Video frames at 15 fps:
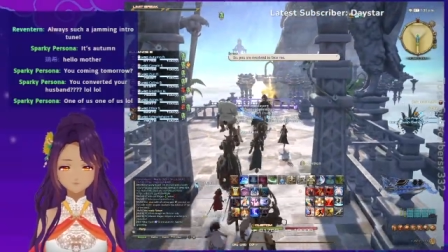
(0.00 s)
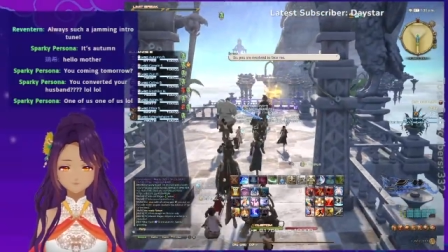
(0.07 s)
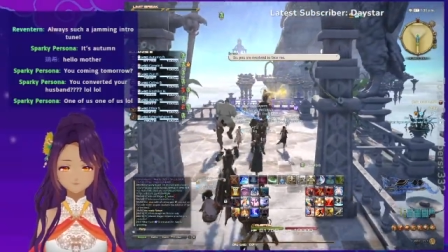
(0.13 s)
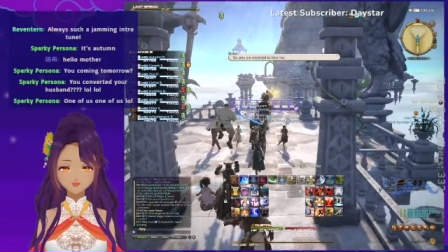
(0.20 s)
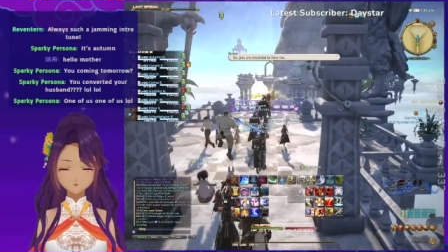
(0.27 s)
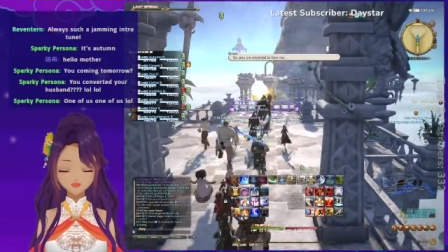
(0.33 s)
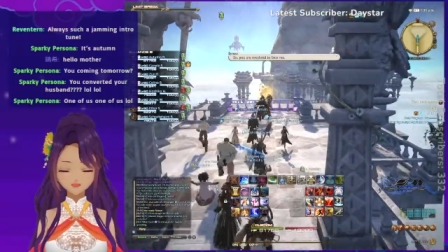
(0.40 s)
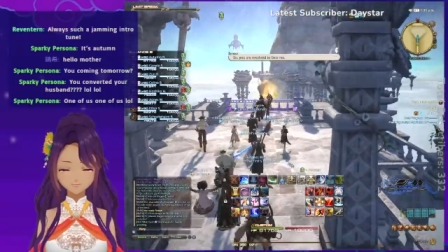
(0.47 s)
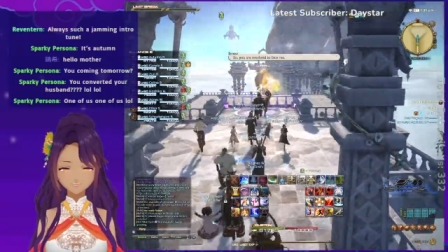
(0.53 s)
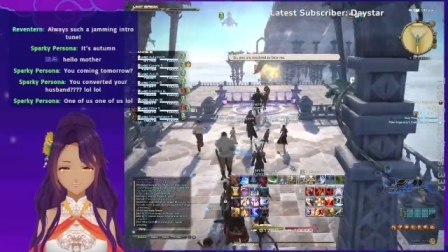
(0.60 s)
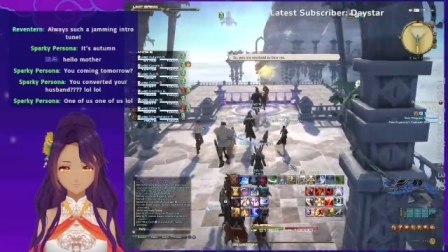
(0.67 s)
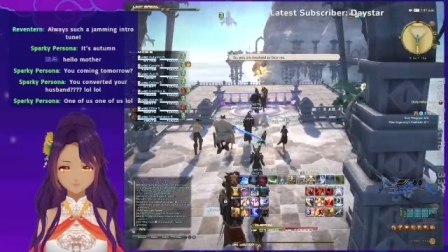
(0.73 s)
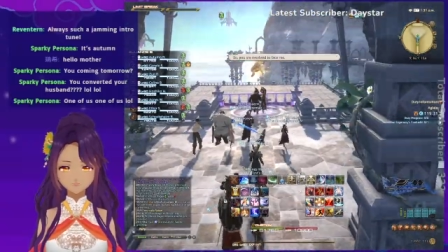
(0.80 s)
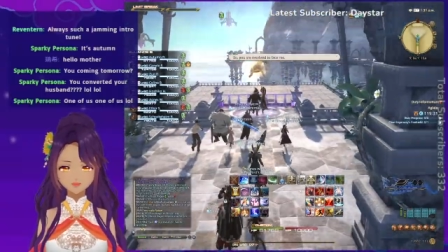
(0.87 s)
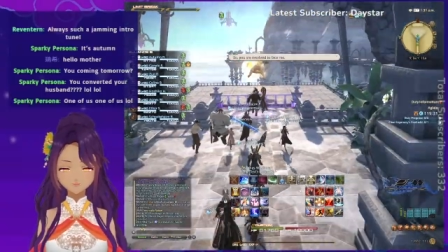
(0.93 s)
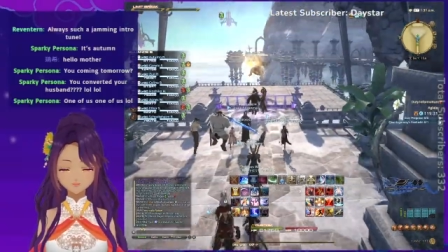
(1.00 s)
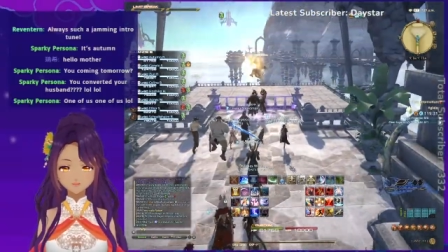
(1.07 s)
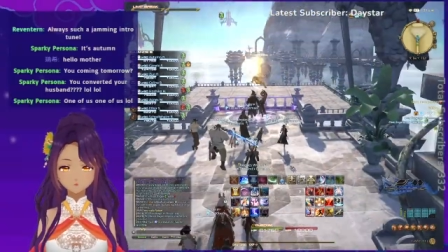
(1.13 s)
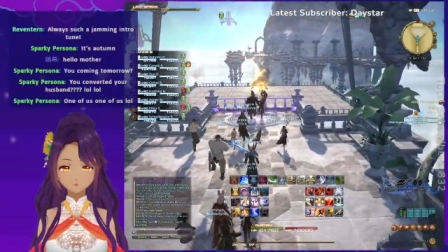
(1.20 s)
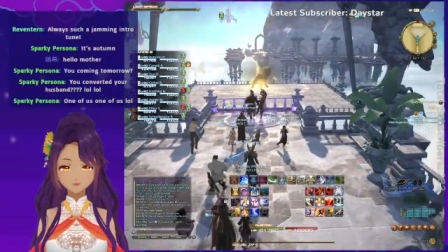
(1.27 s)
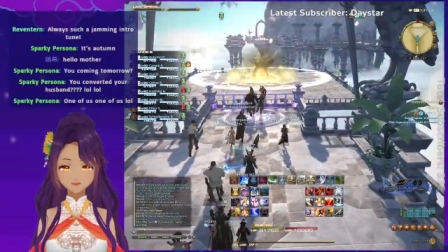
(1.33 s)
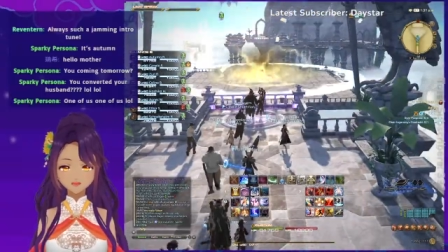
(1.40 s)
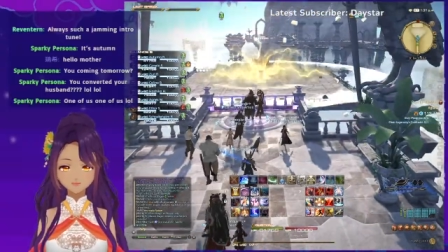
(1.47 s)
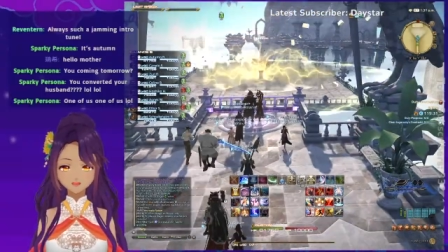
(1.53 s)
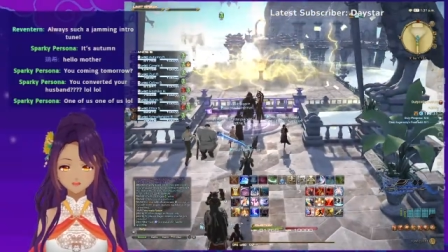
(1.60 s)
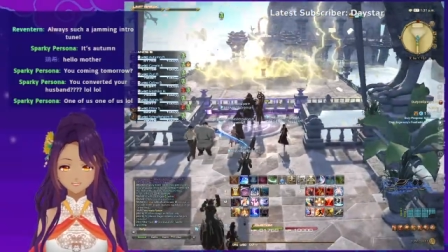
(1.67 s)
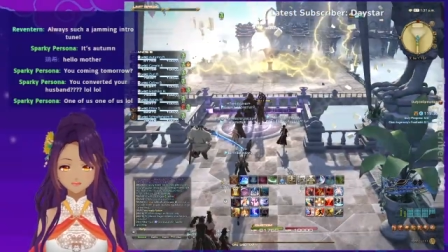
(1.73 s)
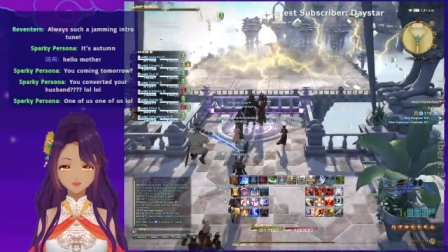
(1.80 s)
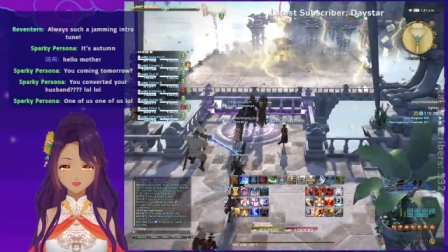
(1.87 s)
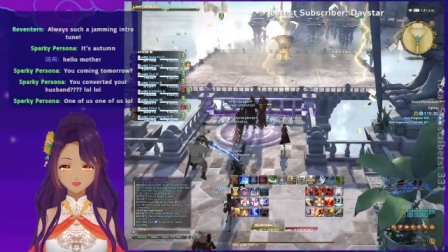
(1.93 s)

But one day I'll probably do a raid with them.